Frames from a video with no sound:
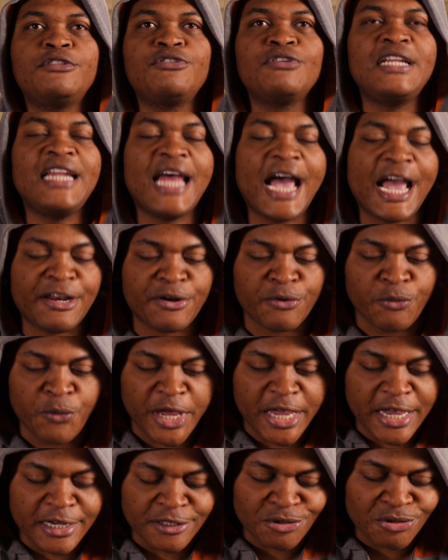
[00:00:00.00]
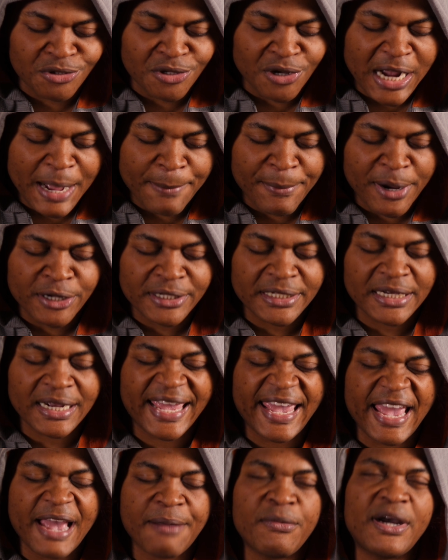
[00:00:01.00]
tonight we're here to talk about a
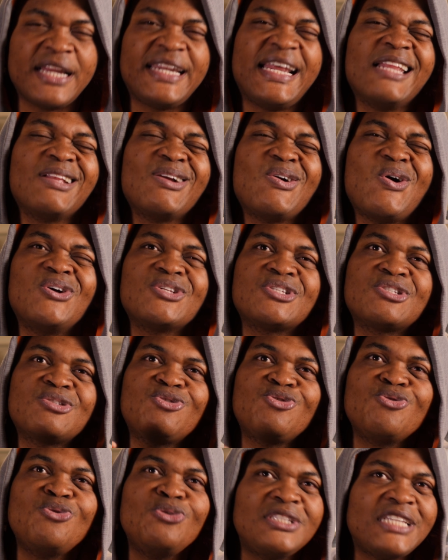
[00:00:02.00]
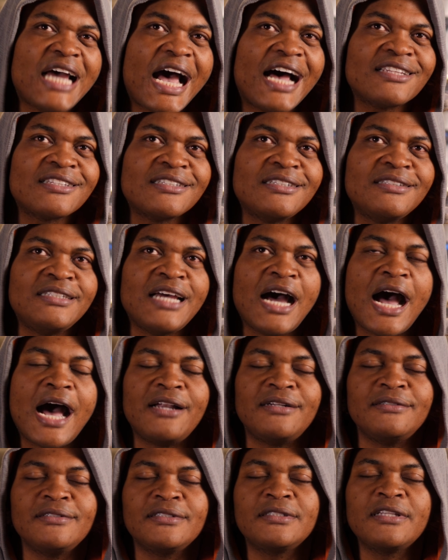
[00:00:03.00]
camera that costs
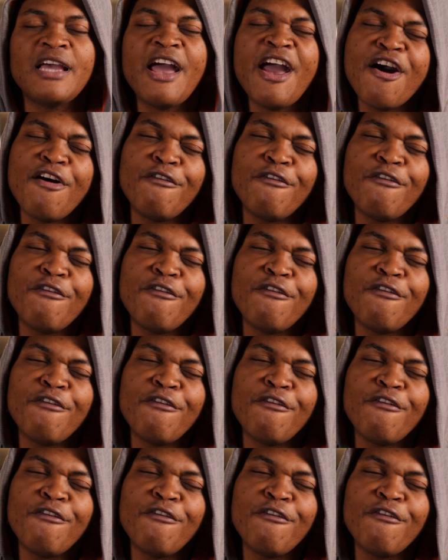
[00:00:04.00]
$2,000.